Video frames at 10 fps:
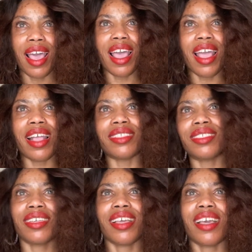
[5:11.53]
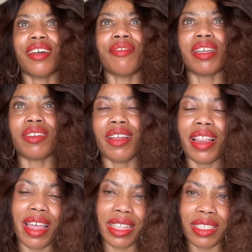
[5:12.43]
and
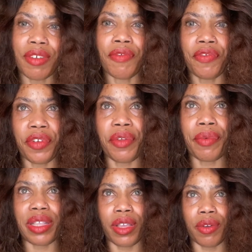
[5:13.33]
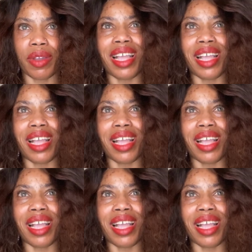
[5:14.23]
regulate free radical.